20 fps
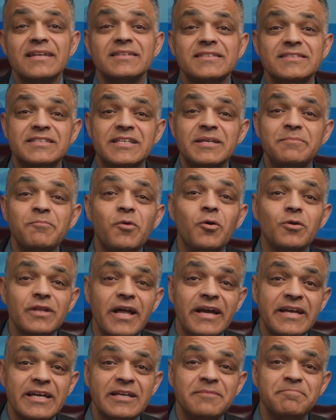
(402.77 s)
To see more
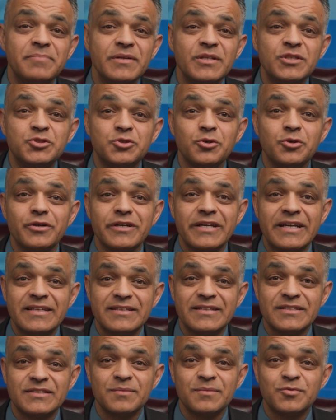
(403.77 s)
like it, be sure to
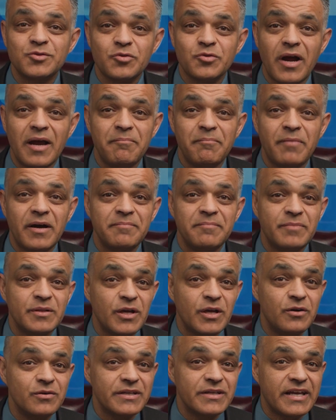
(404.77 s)
hit the subscribe button
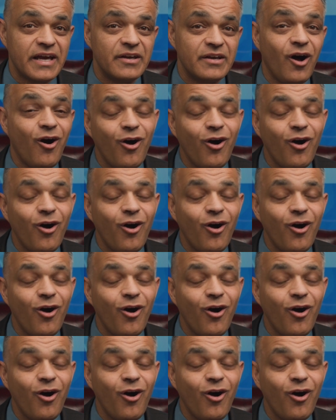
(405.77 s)
below to get